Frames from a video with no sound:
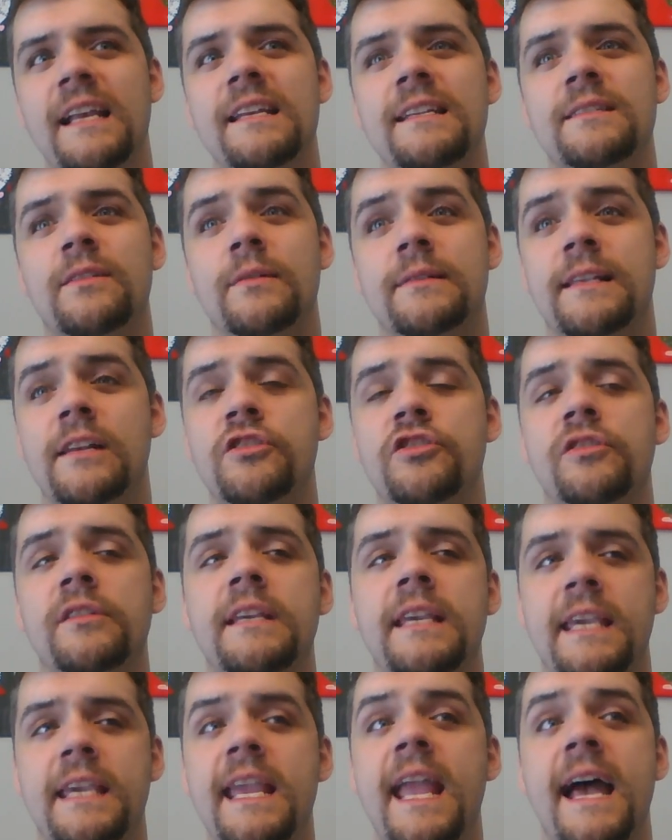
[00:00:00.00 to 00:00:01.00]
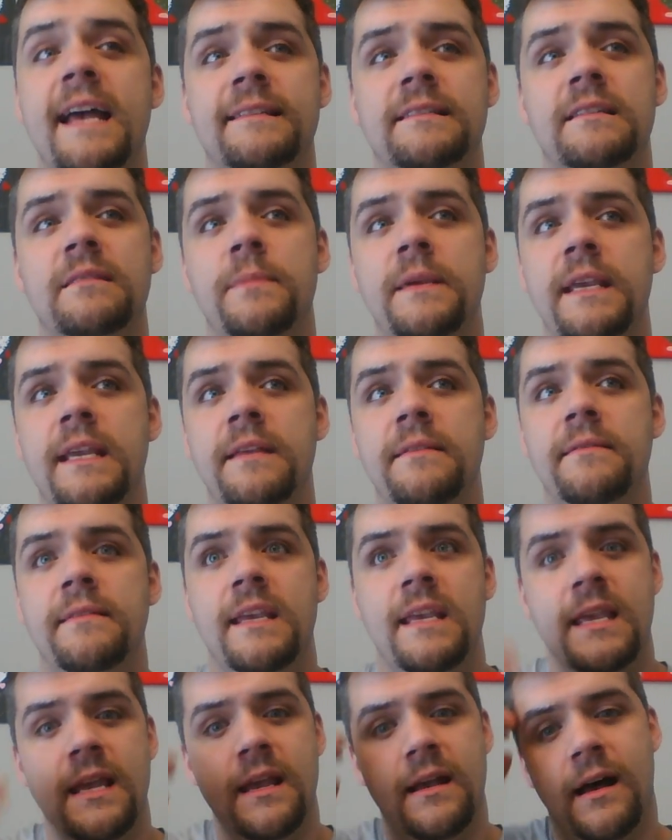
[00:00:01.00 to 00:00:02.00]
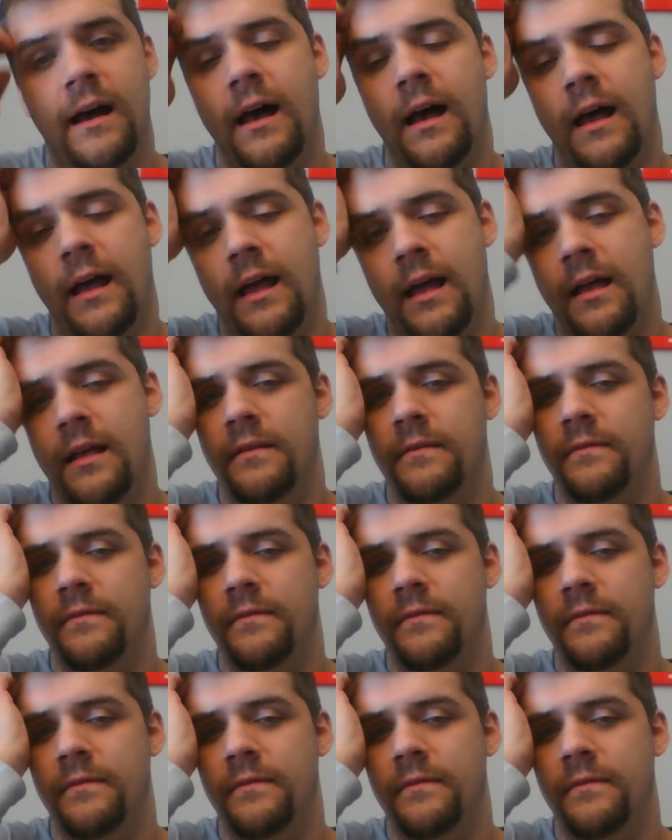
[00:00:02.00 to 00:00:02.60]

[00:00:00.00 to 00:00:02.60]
So essentially, he has to be the